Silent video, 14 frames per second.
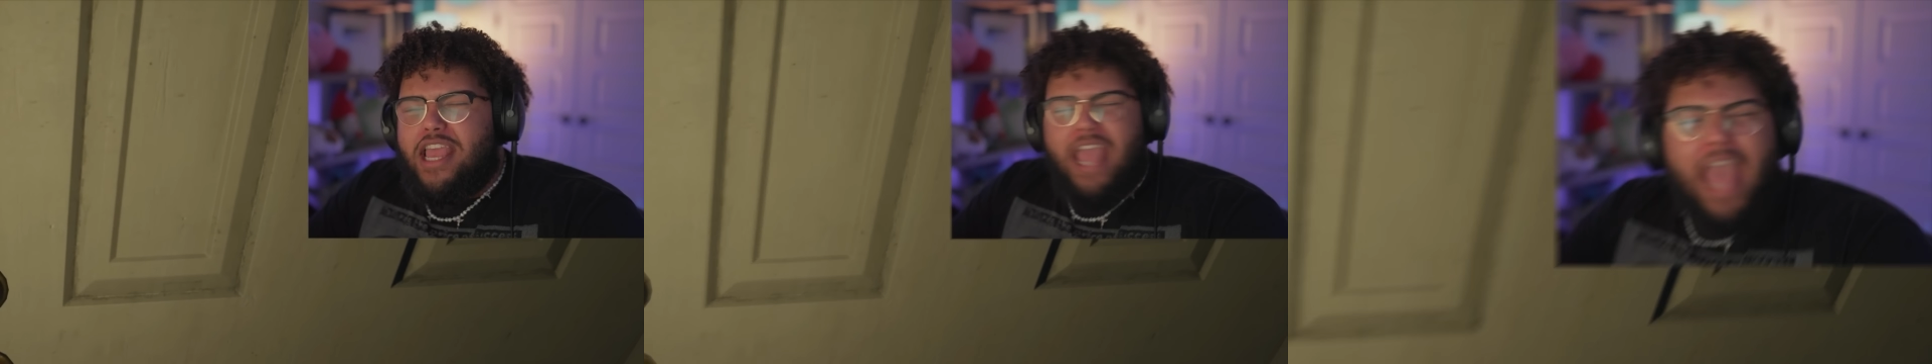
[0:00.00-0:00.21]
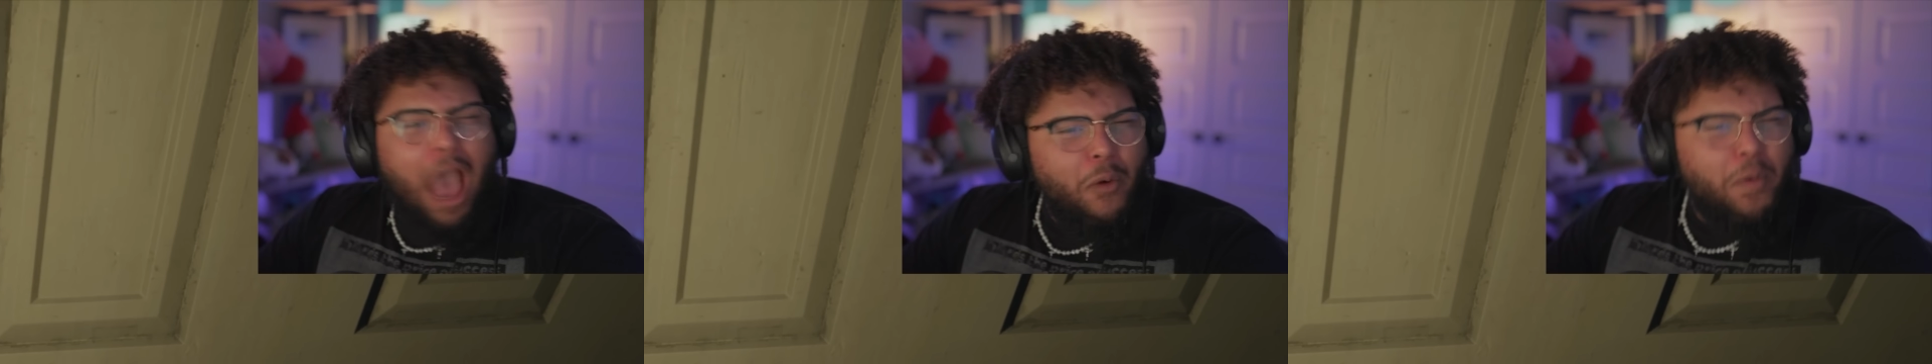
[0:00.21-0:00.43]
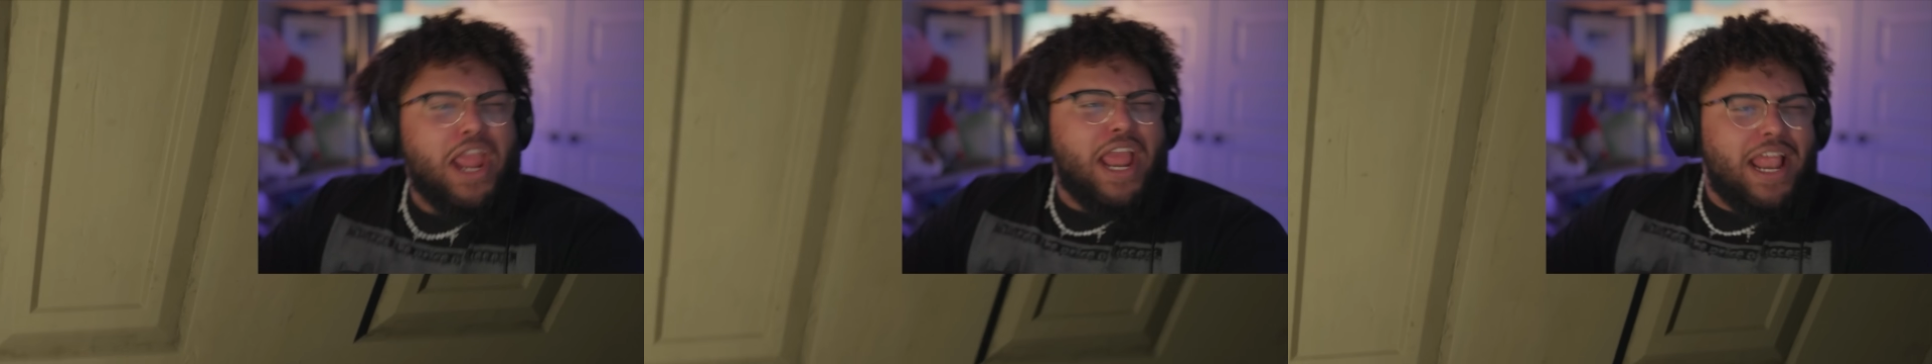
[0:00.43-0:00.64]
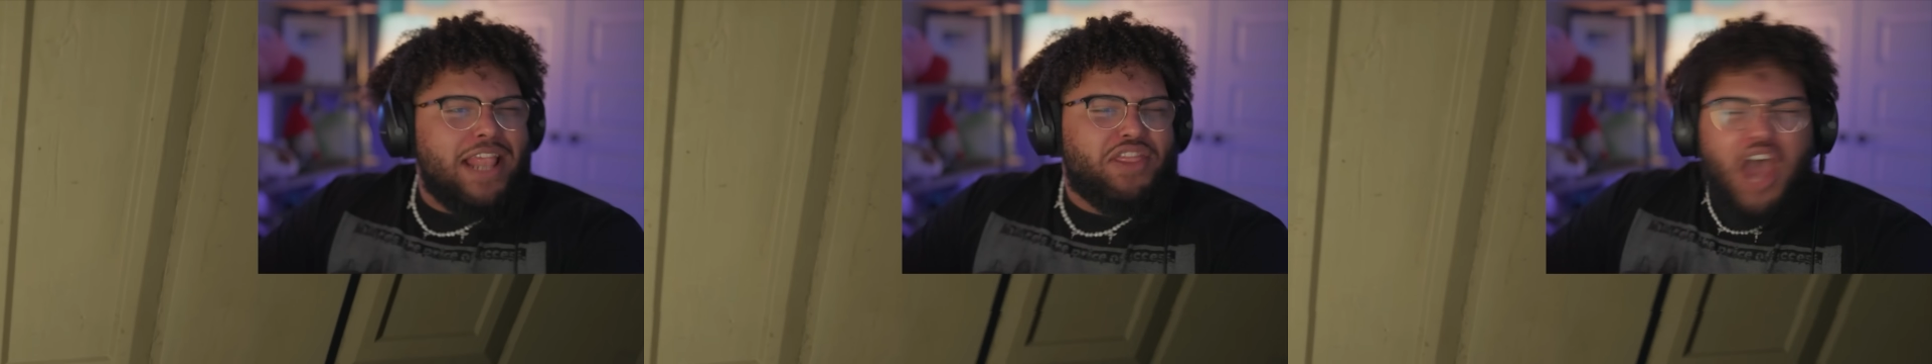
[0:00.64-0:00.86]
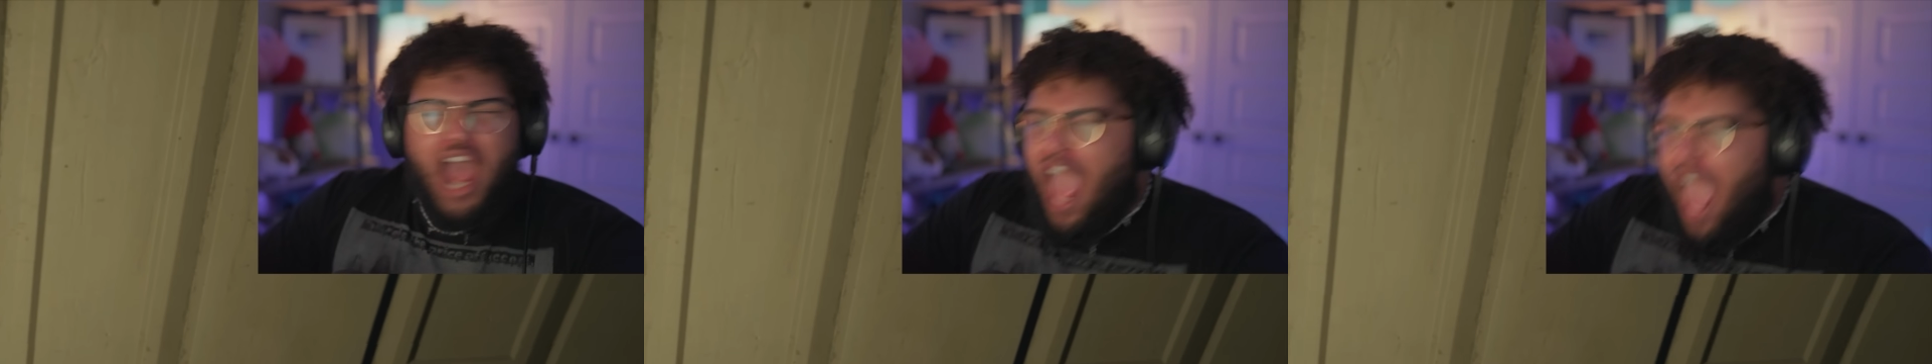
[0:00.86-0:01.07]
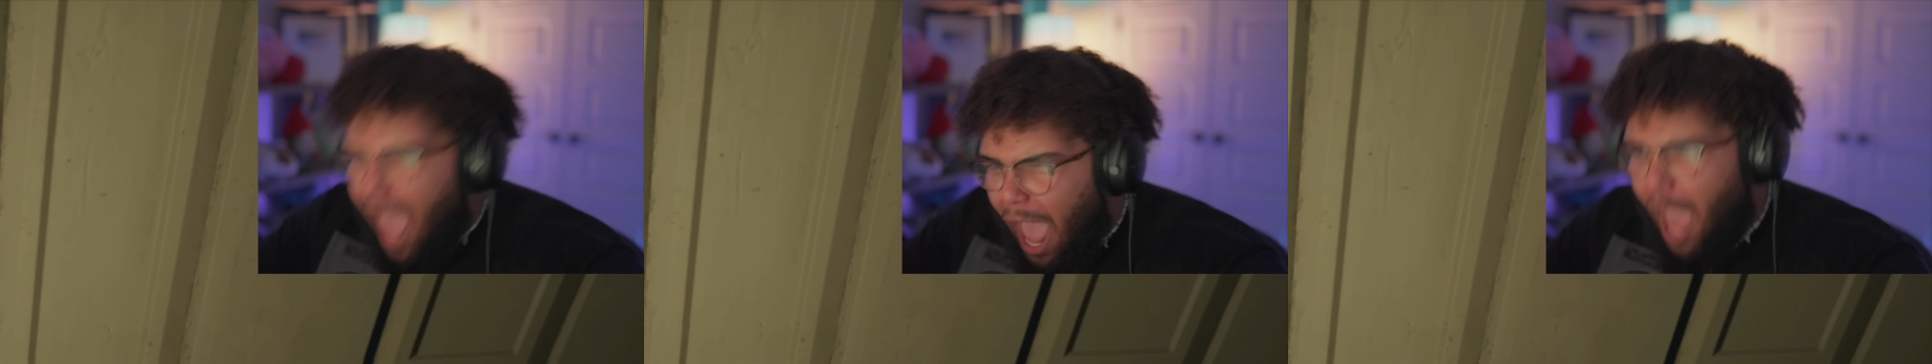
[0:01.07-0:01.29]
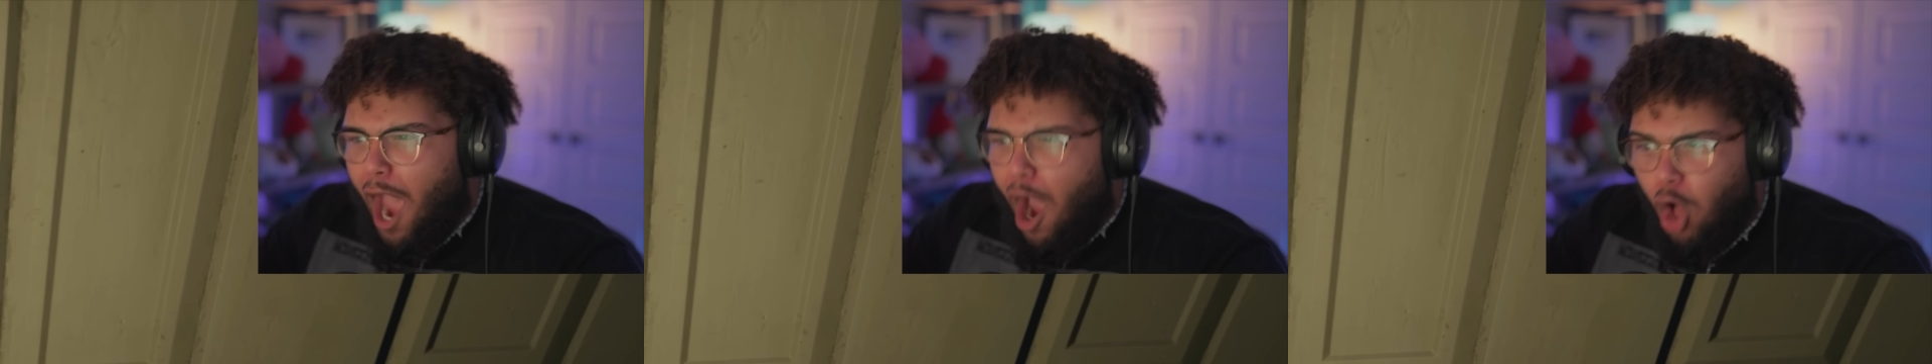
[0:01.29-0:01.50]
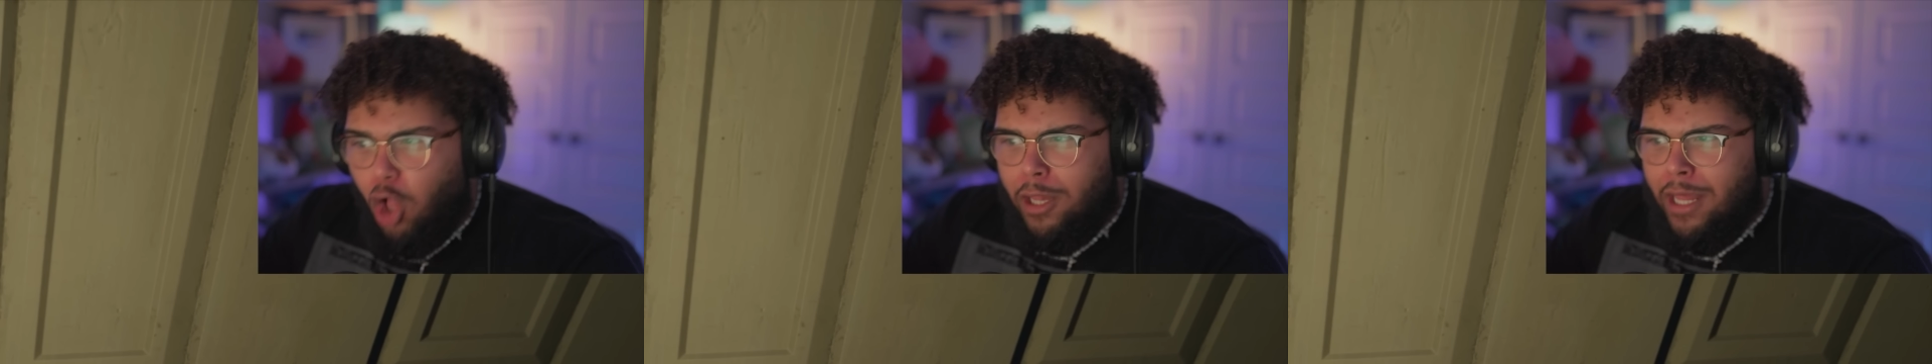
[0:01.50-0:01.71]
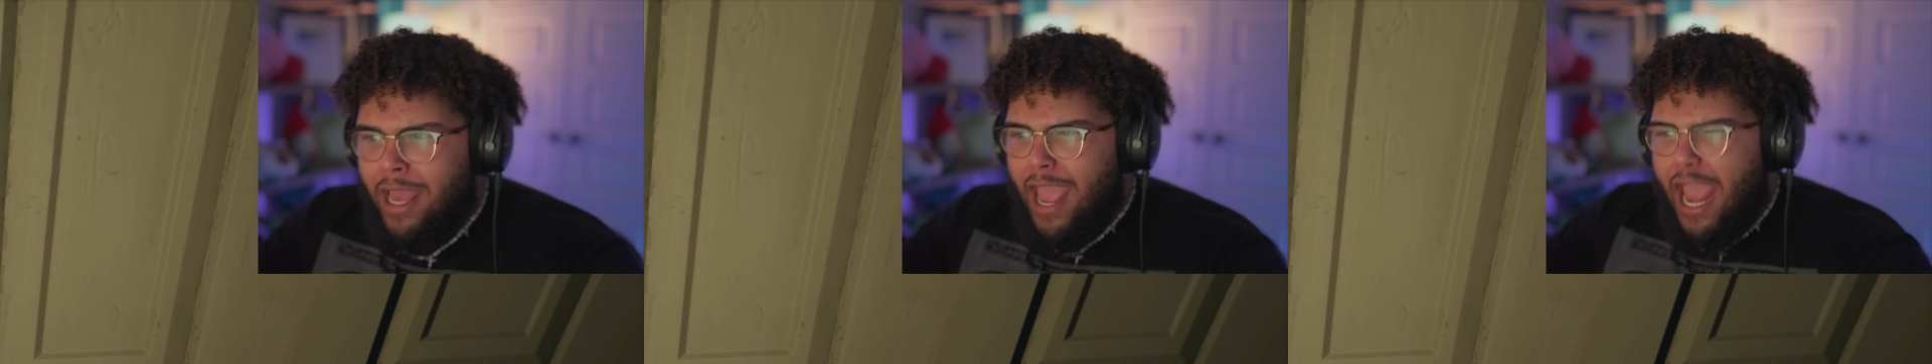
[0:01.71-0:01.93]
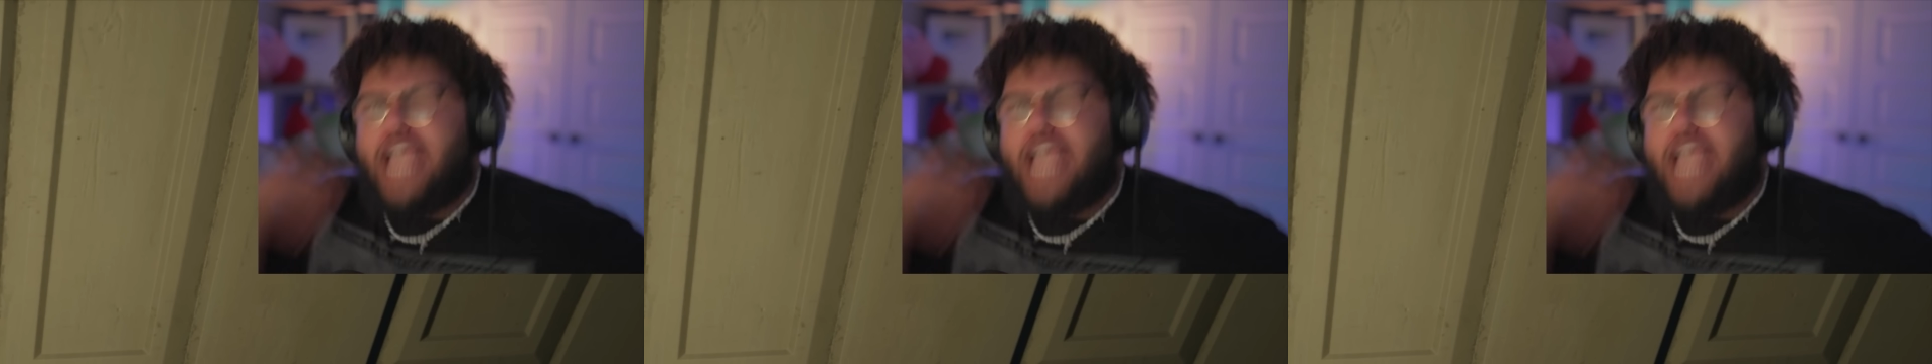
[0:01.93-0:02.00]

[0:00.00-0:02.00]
How in the hell